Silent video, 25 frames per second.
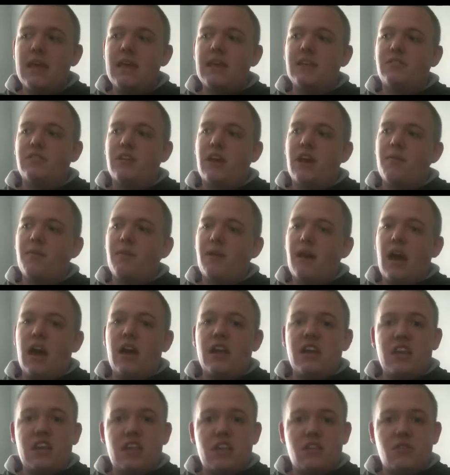It's not about how
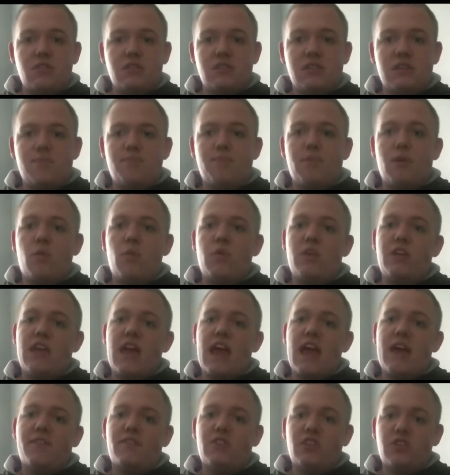to use it, but what you
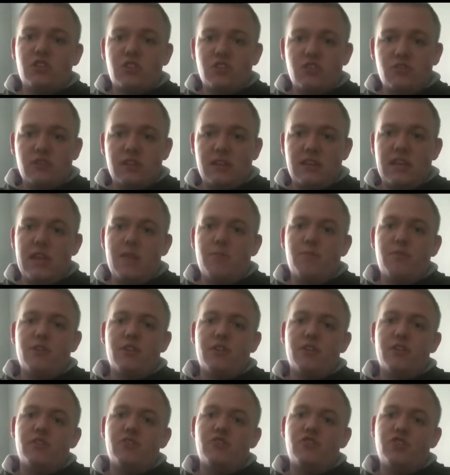have to do to keep
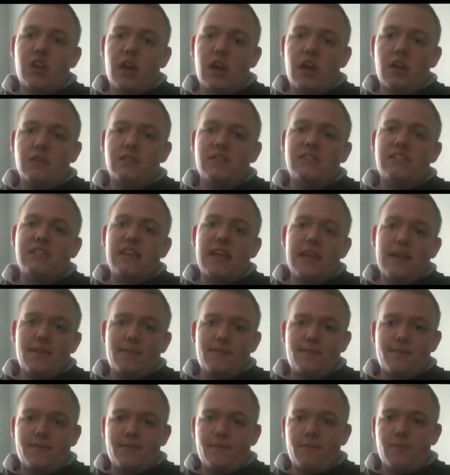your child
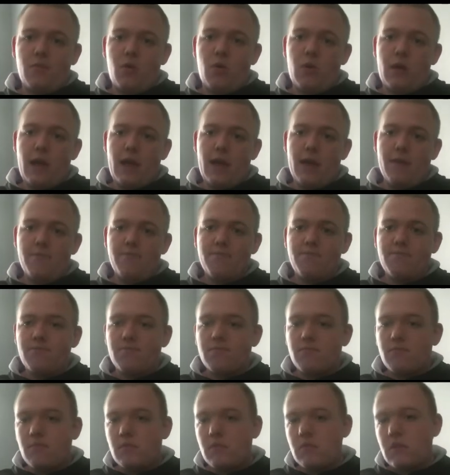safe, okay?
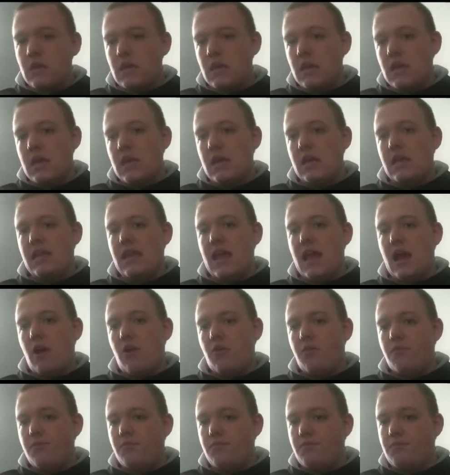
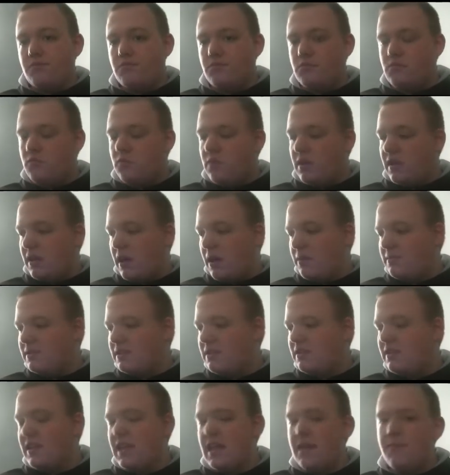Now, when it comes
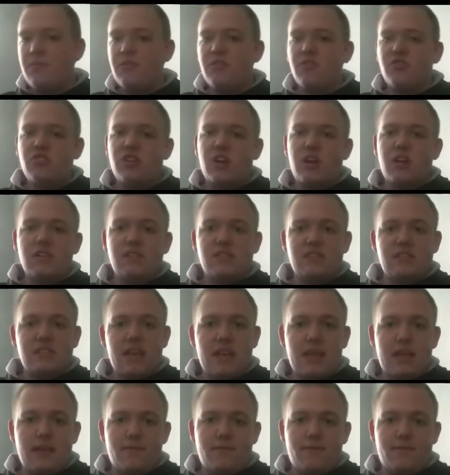down to keeping your child
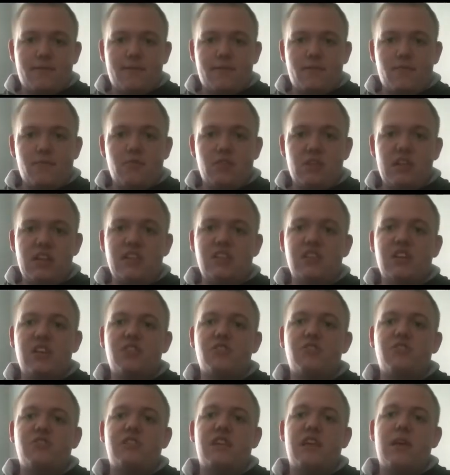safe, you need to
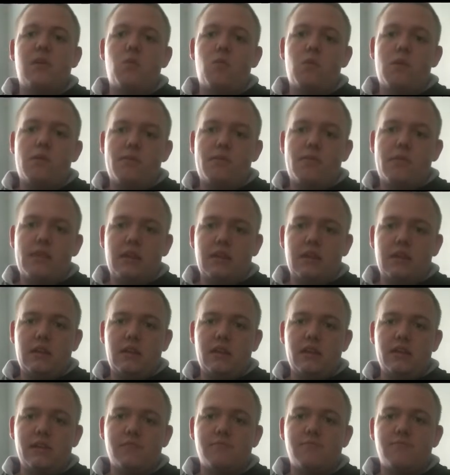understand one thing
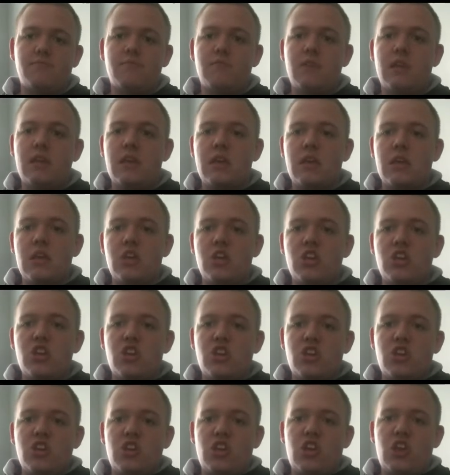here.
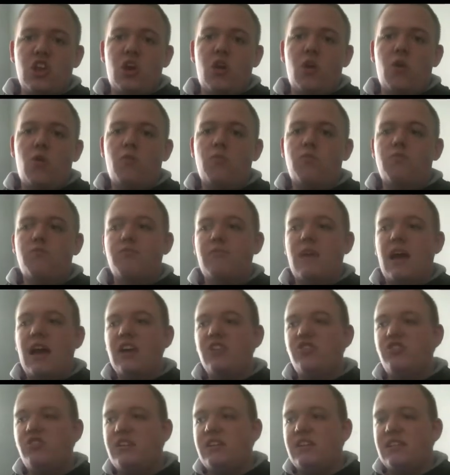You know,
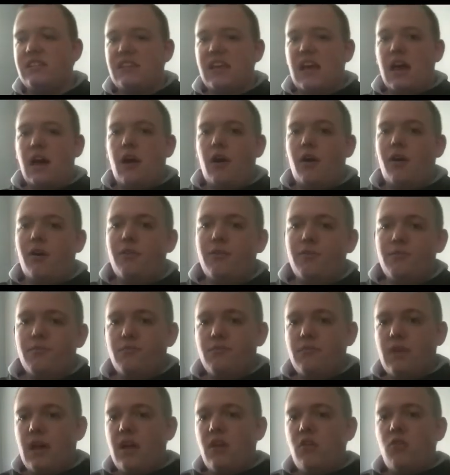as you can tell,
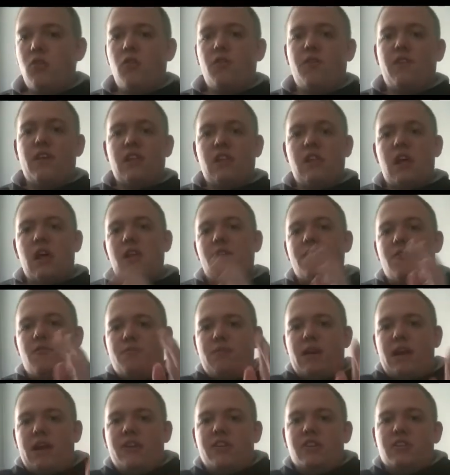I don't know if a lot of you
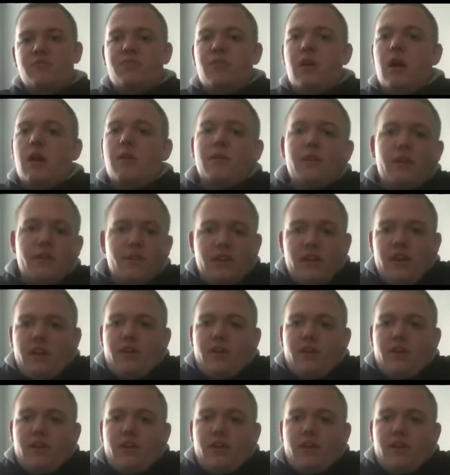parents probably already